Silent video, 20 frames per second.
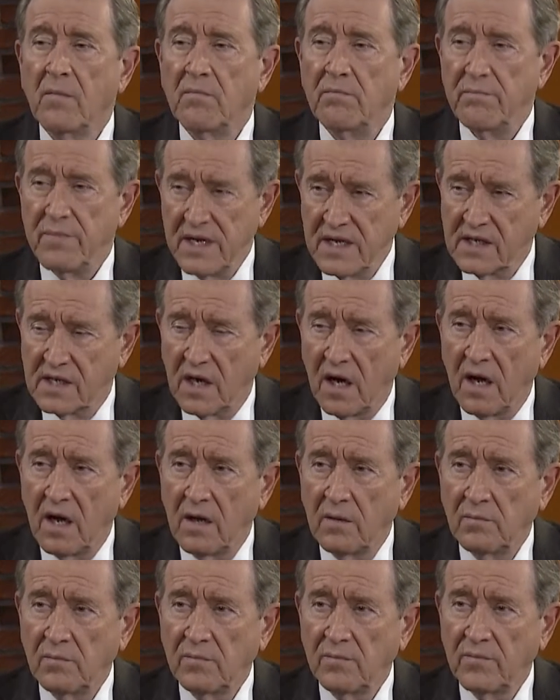be
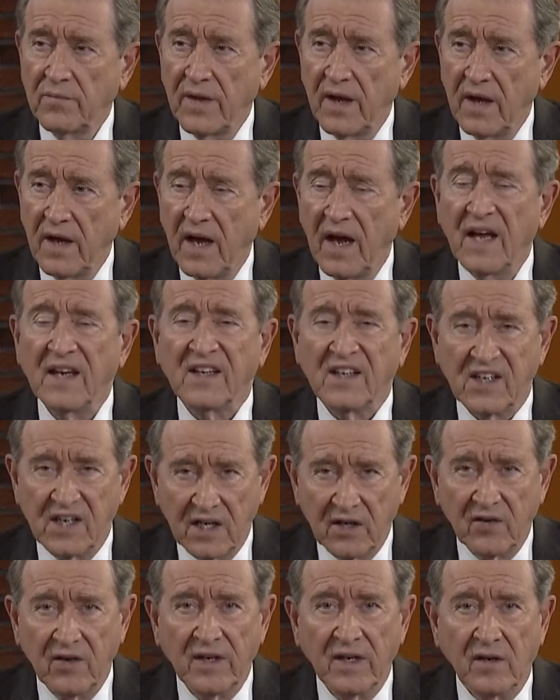calm and
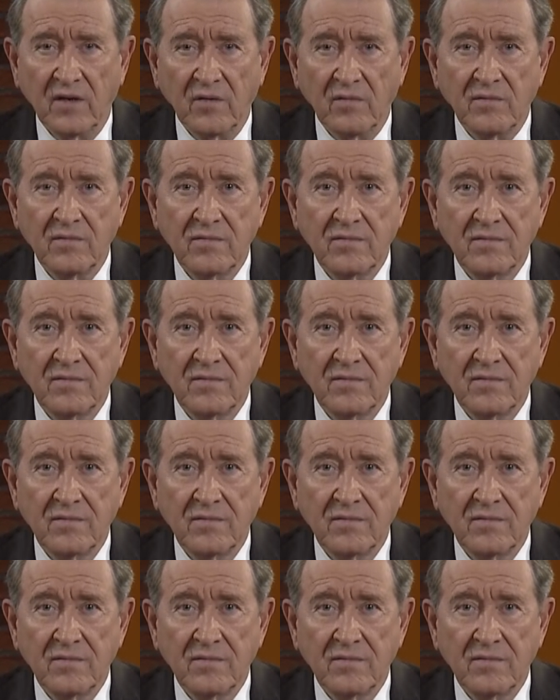carry on.